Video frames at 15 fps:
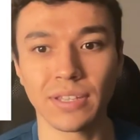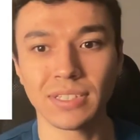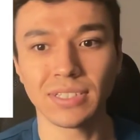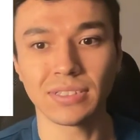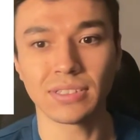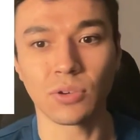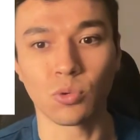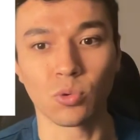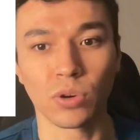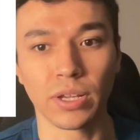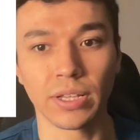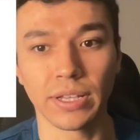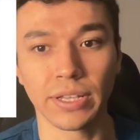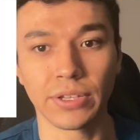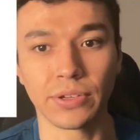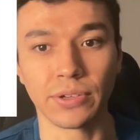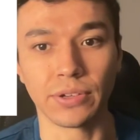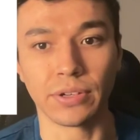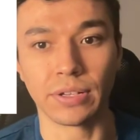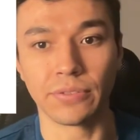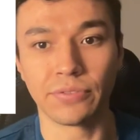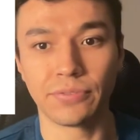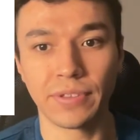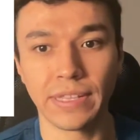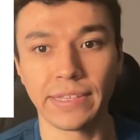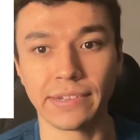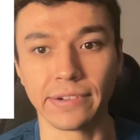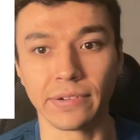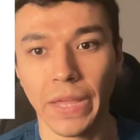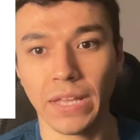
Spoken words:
this is a really good figure.